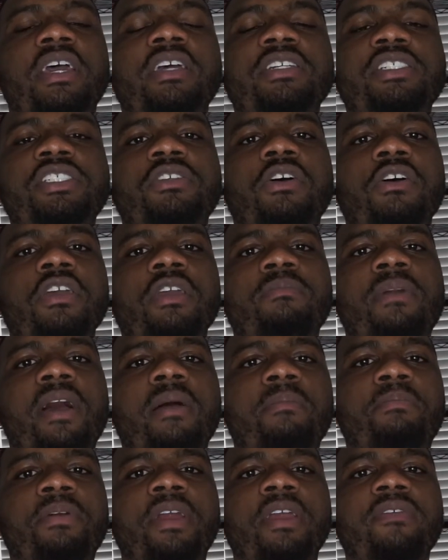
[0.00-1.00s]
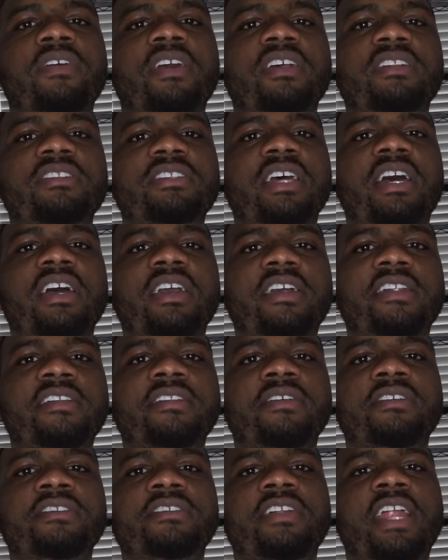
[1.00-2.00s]
It'll show you my previous sale
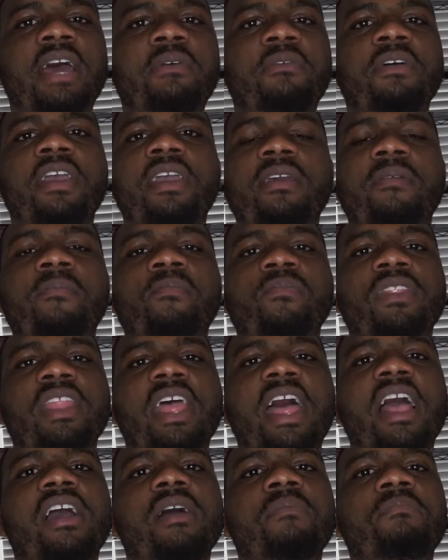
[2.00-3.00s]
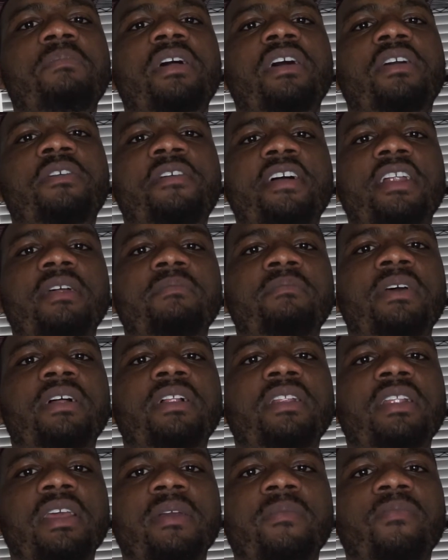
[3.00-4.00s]
history, so that way I could build
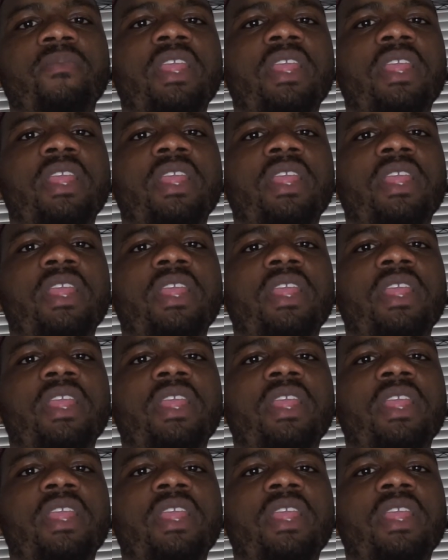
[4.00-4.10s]
credibility.